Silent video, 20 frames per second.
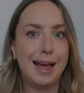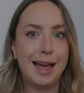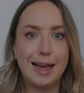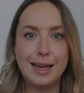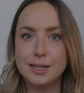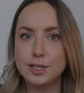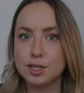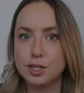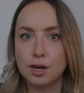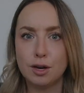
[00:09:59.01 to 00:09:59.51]

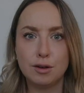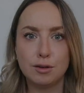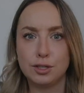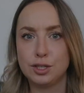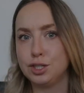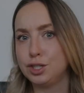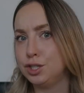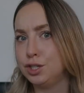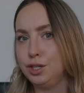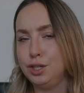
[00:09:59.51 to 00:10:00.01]

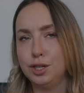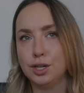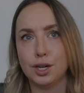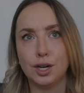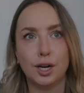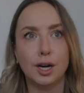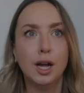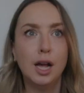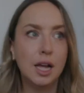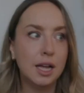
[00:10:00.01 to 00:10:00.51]
ASOS to
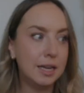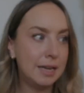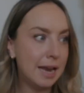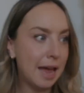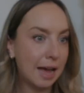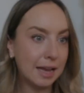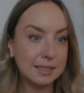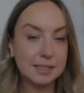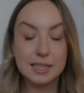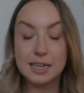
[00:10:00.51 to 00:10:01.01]
your
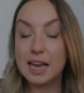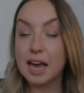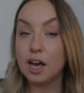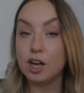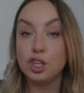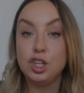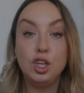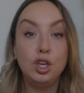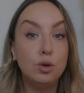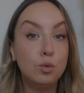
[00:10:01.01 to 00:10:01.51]
Nasty
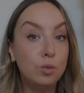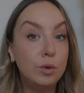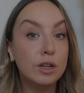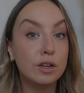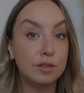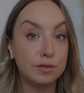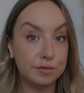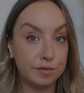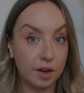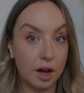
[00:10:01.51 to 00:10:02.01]
Gal, you
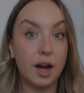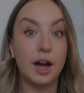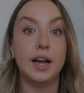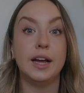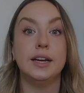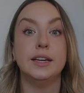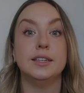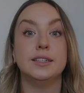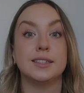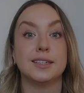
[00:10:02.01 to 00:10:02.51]
will
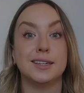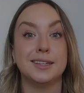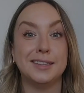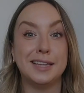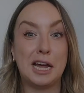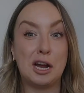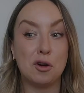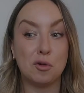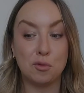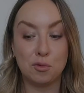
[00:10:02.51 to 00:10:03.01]
find
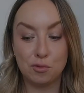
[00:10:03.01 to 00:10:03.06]
like